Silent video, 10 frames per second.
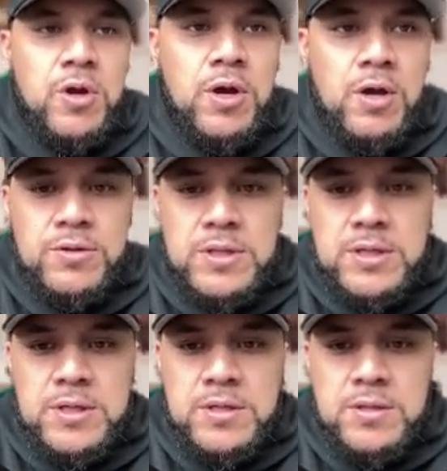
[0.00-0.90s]
on
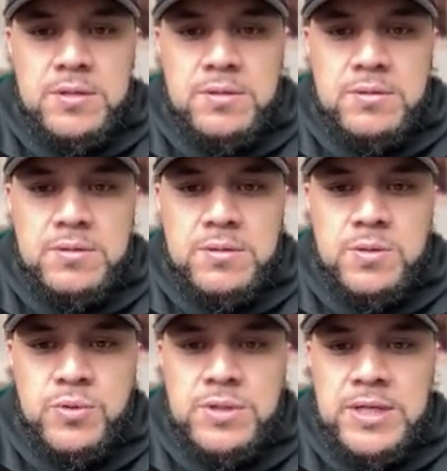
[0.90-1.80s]
the
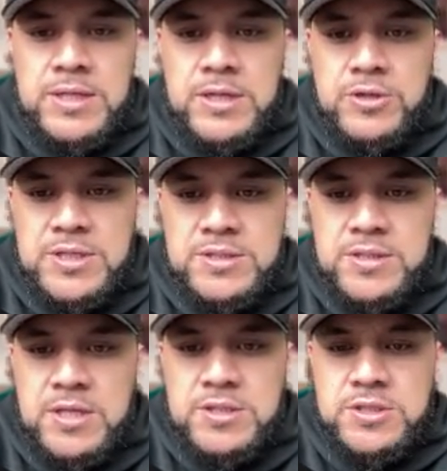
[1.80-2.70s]
computer and at her
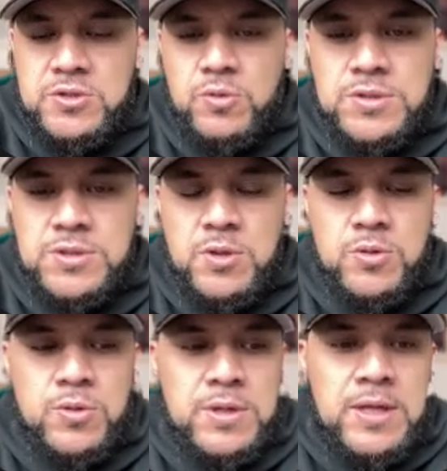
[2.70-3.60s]
desk. And she's
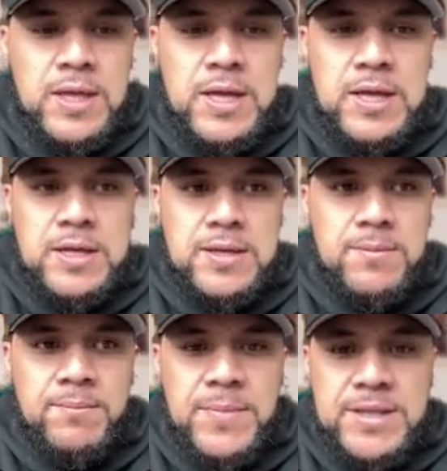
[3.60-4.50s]
also a
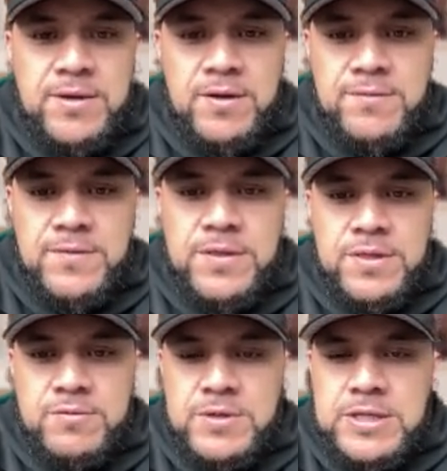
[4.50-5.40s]
mother of
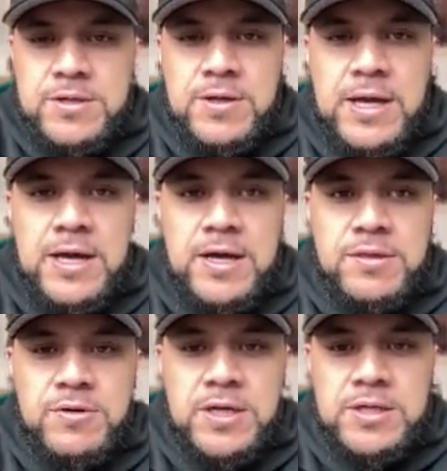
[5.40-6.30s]
three
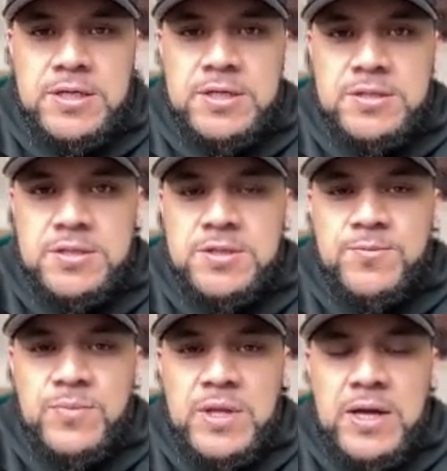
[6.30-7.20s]
young kids,
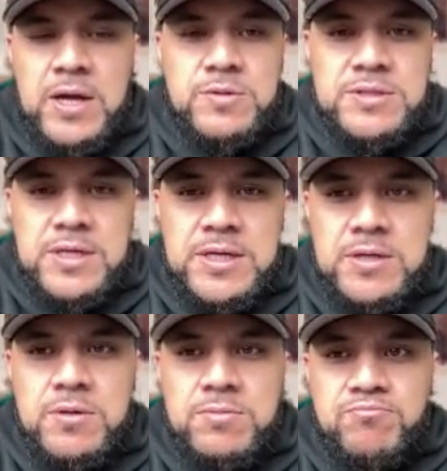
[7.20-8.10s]
I would
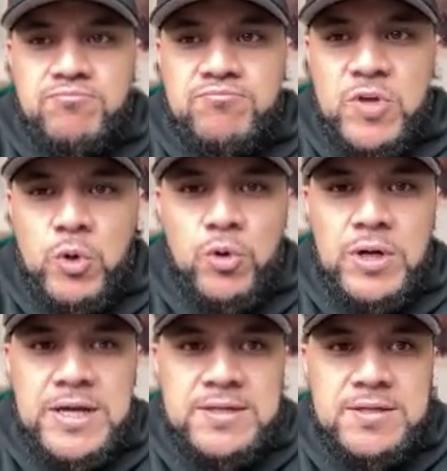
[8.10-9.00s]
say
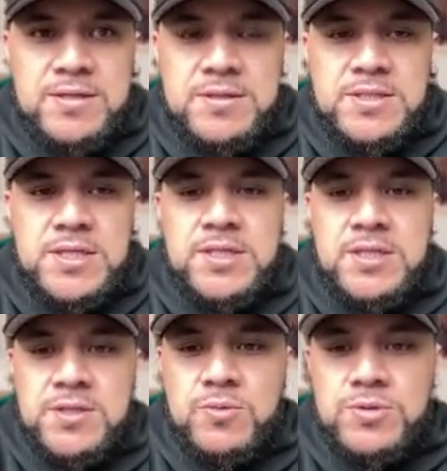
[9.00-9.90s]
all under 10
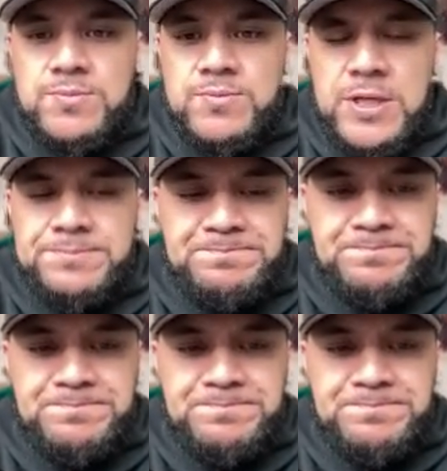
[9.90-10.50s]
years old. Okay.